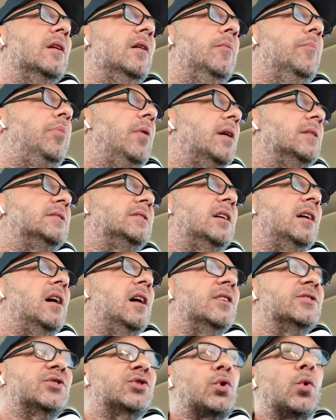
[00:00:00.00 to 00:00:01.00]
But
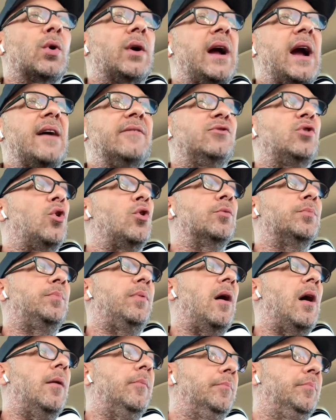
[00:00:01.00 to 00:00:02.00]
a story I've
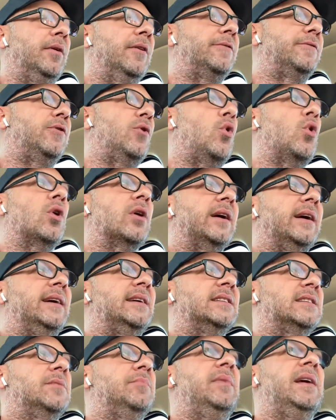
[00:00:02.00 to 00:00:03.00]
told before
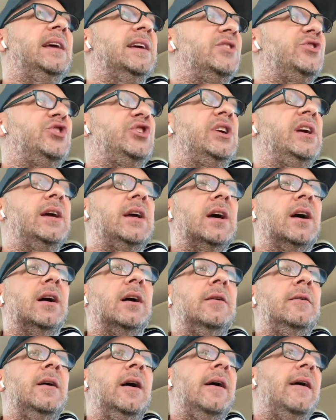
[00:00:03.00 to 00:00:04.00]
is me and
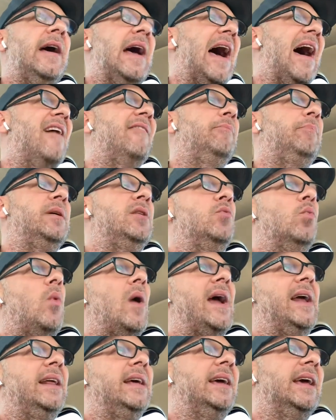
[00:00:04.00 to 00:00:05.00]
Chica have been
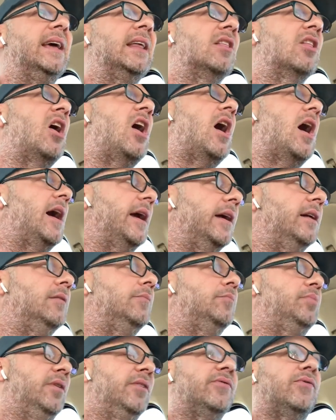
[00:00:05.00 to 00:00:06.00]
waiting in line
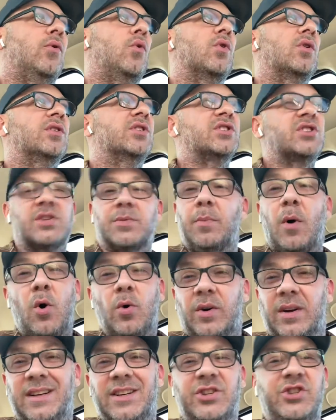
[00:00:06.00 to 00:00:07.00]
before
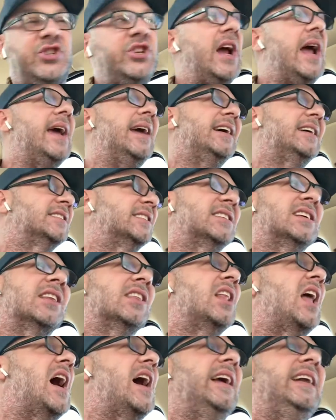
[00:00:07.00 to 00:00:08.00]
smoking a J because the
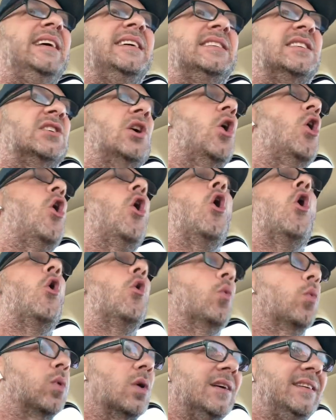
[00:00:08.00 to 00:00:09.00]
line is
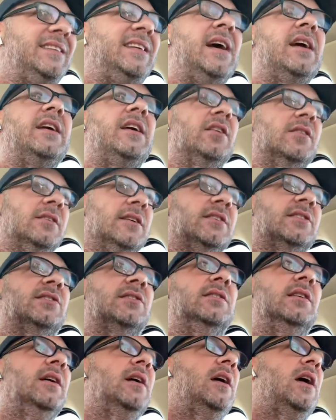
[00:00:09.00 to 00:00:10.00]
ridiculous.
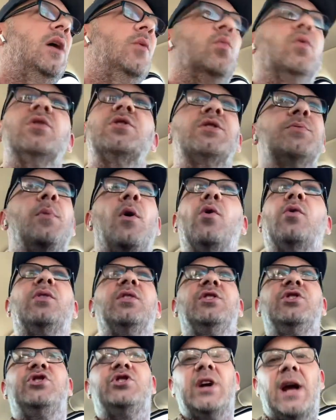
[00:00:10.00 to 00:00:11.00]
And we're
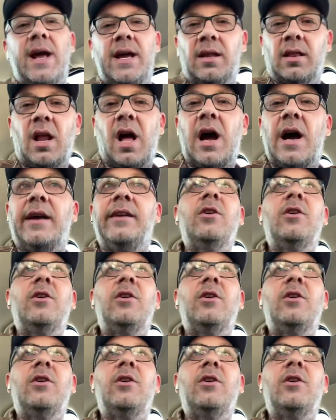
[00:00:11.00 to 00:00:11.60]
smoking a J in line.